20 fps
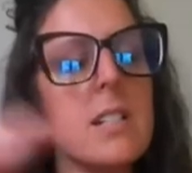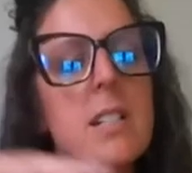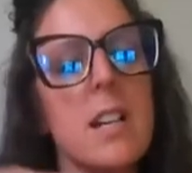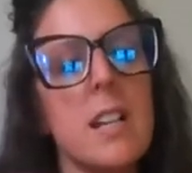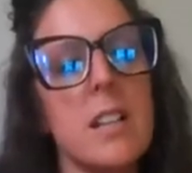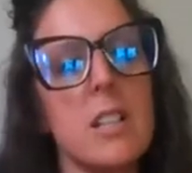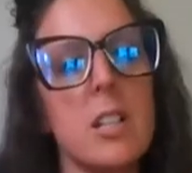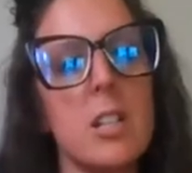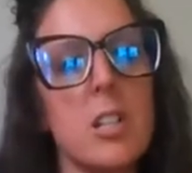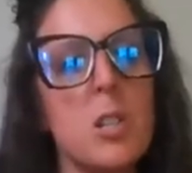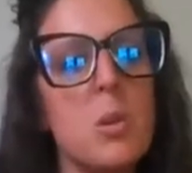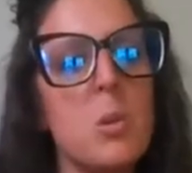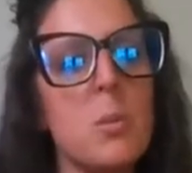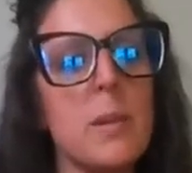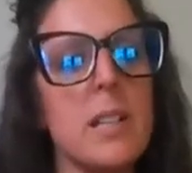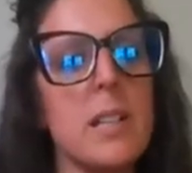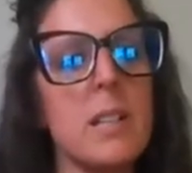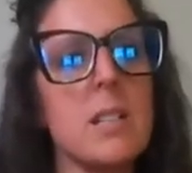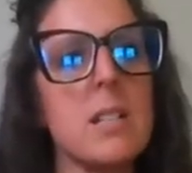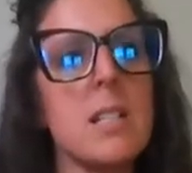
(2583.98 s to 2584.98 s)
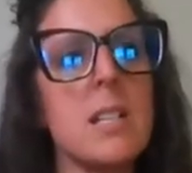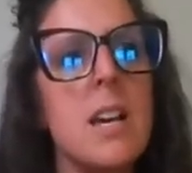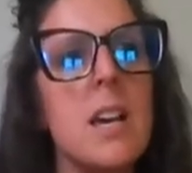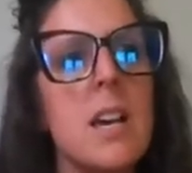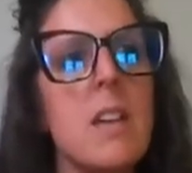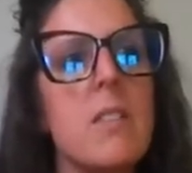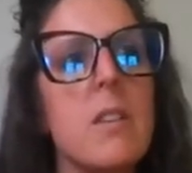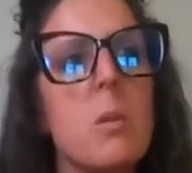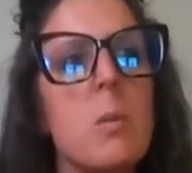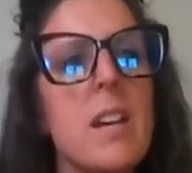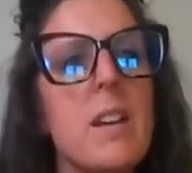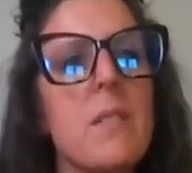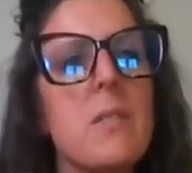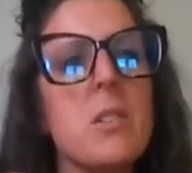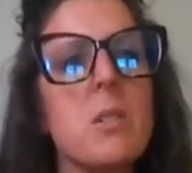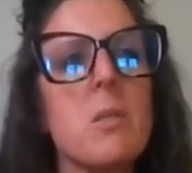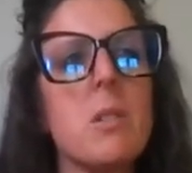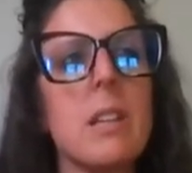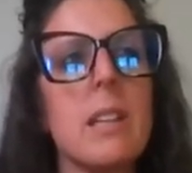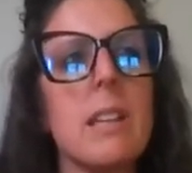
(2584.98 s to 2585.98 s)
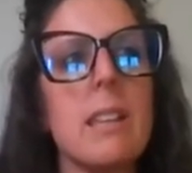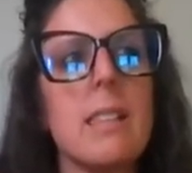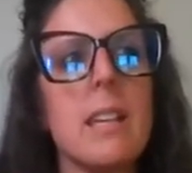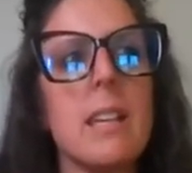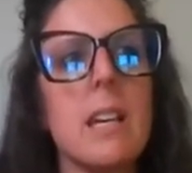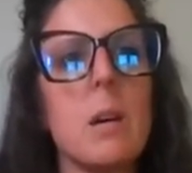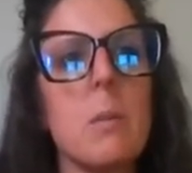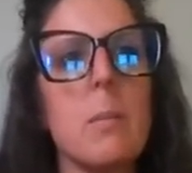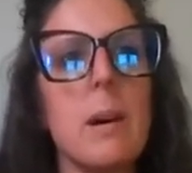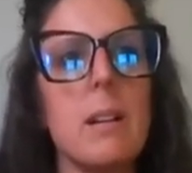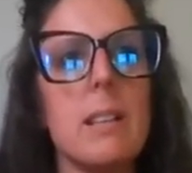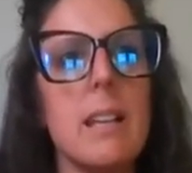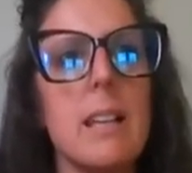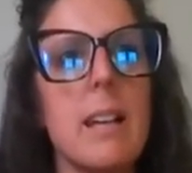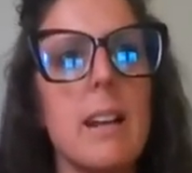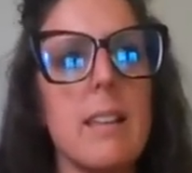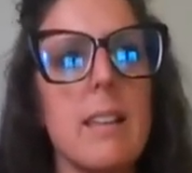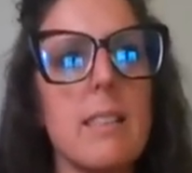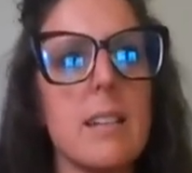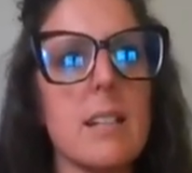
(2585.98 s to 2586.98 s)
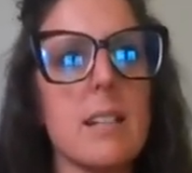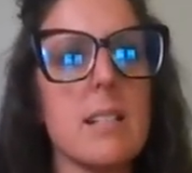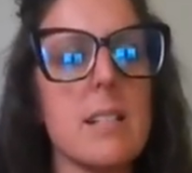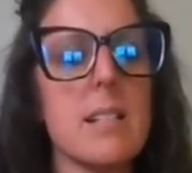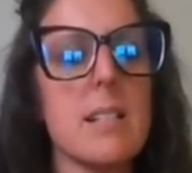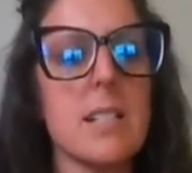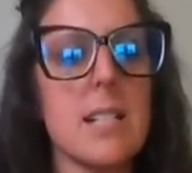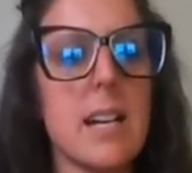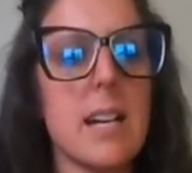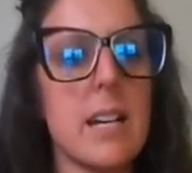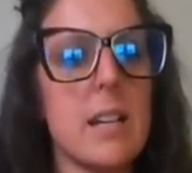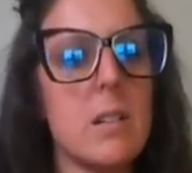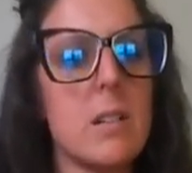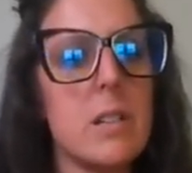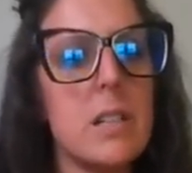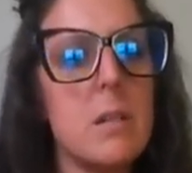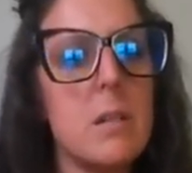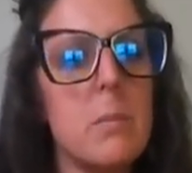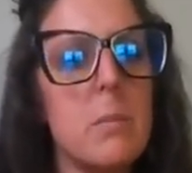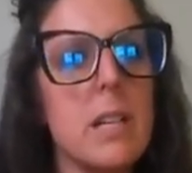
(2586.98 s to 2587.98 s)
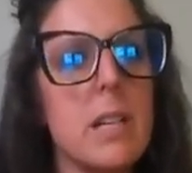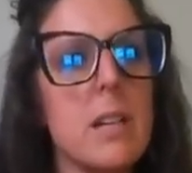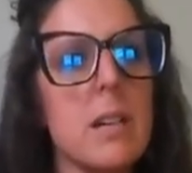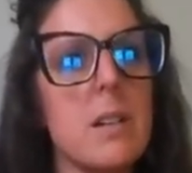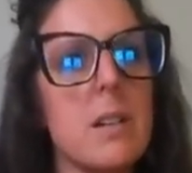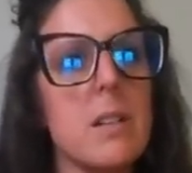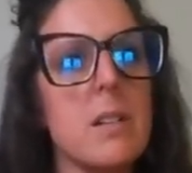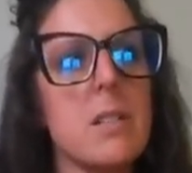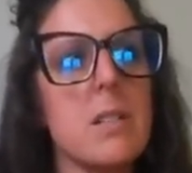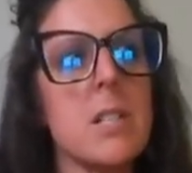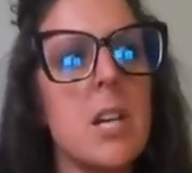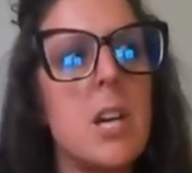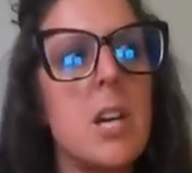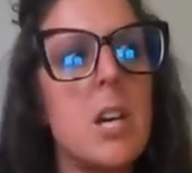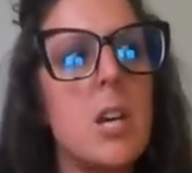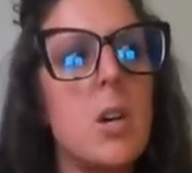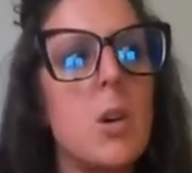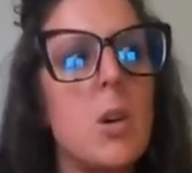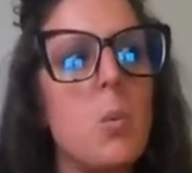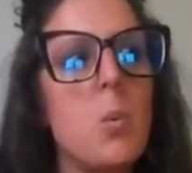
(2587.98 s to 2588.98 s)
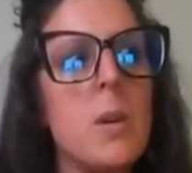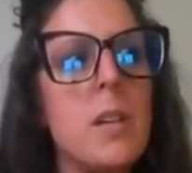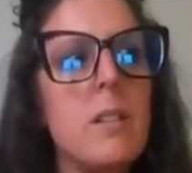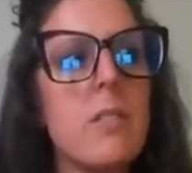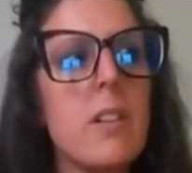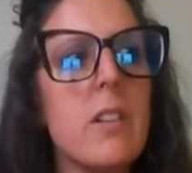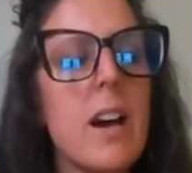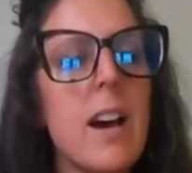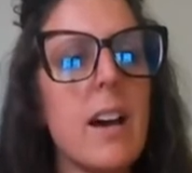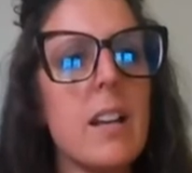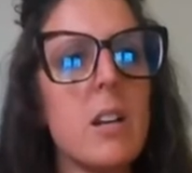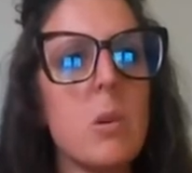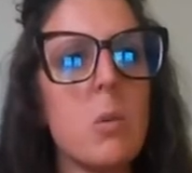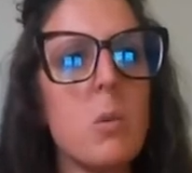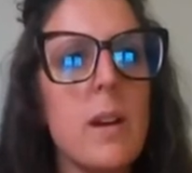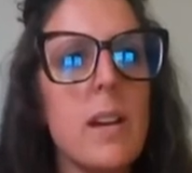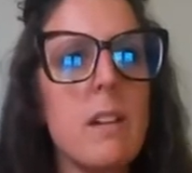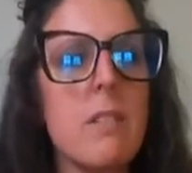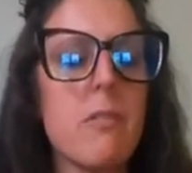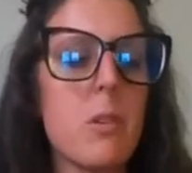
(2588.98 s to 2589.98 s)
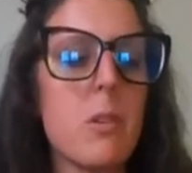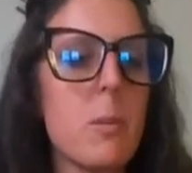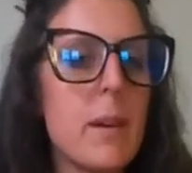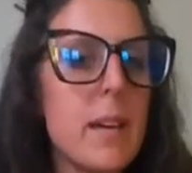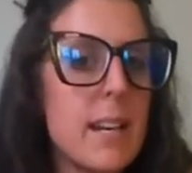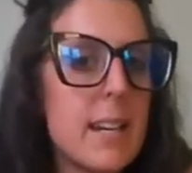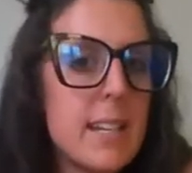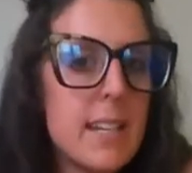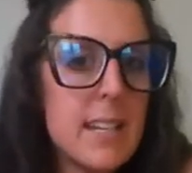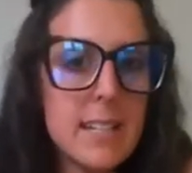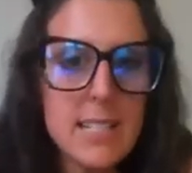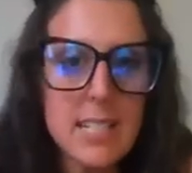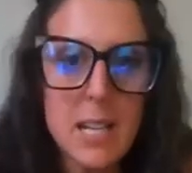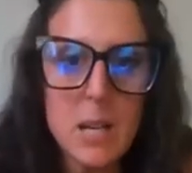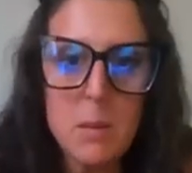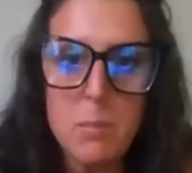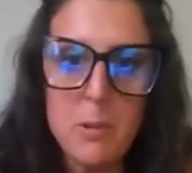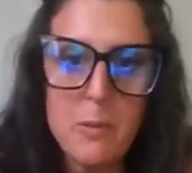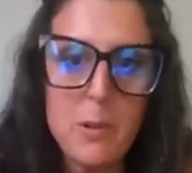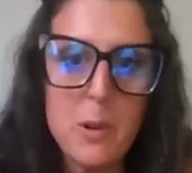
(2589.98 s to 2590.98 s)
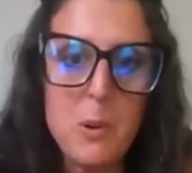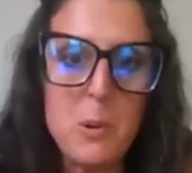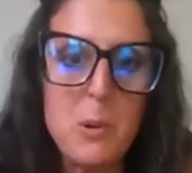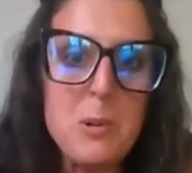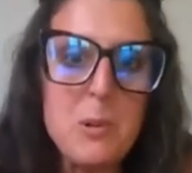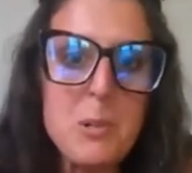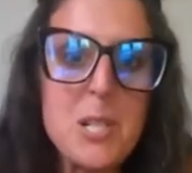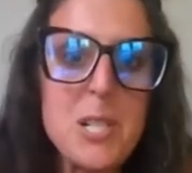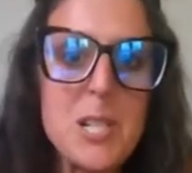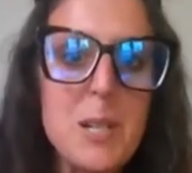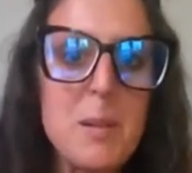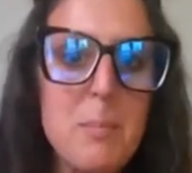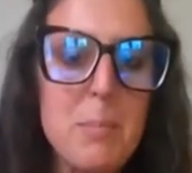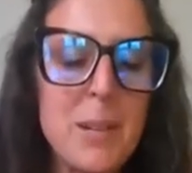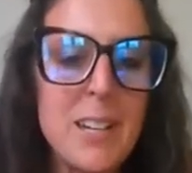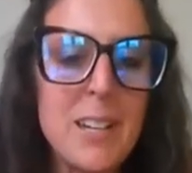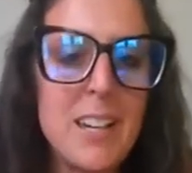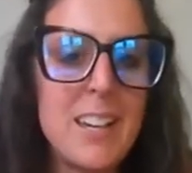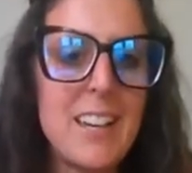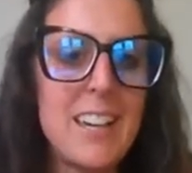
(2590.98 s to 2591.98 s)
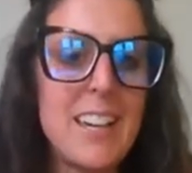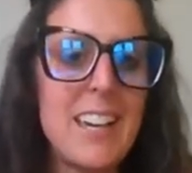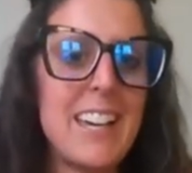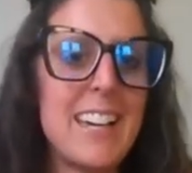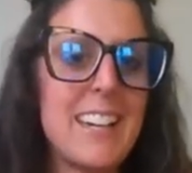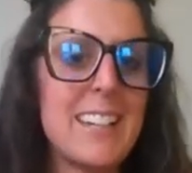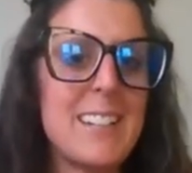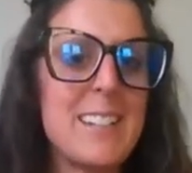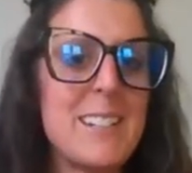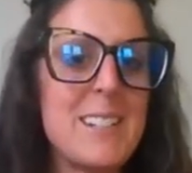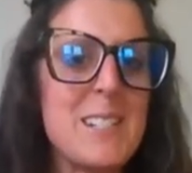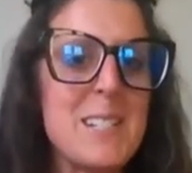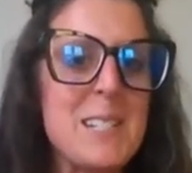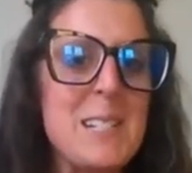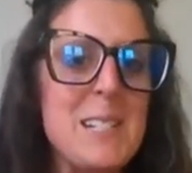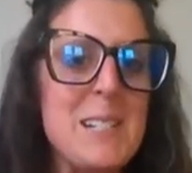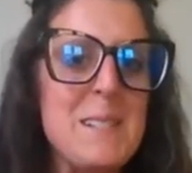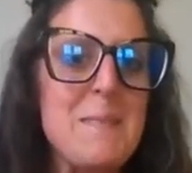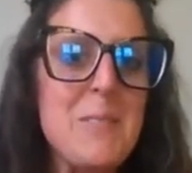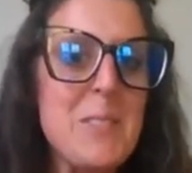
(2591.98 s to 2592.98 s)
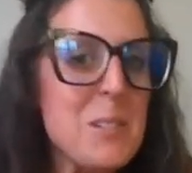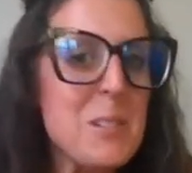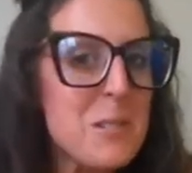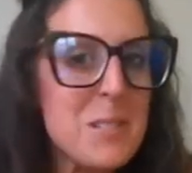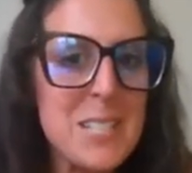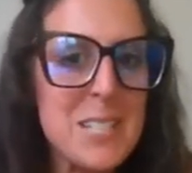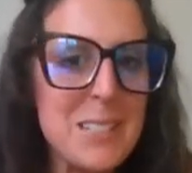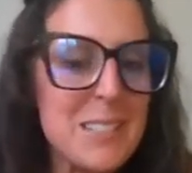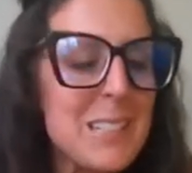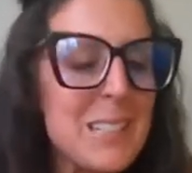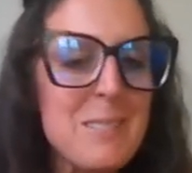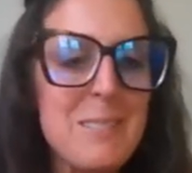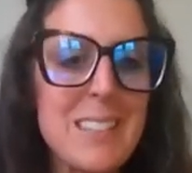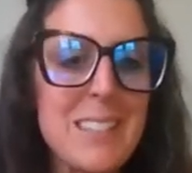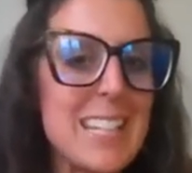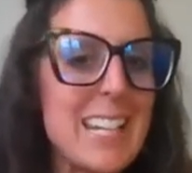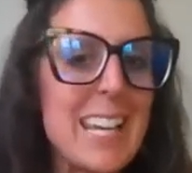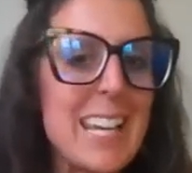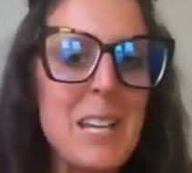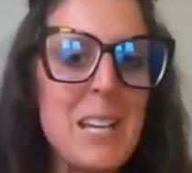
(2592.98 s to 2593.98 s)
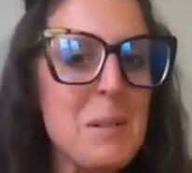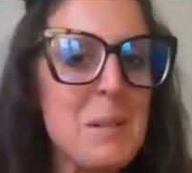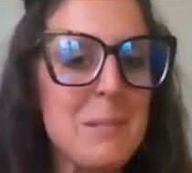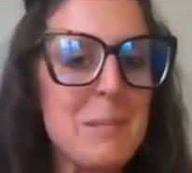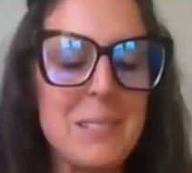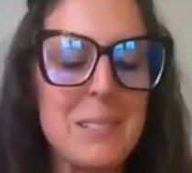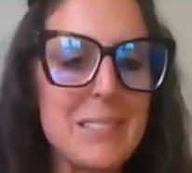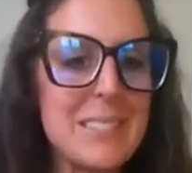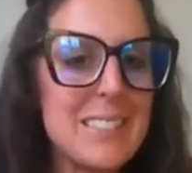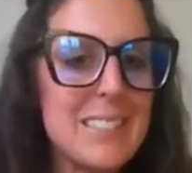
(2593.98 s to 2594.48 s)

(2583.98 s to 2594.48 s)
not the humans, that we have to really think about that, I think, societally, because we've gotten away from any type of ownership, and you're dealing with an animal.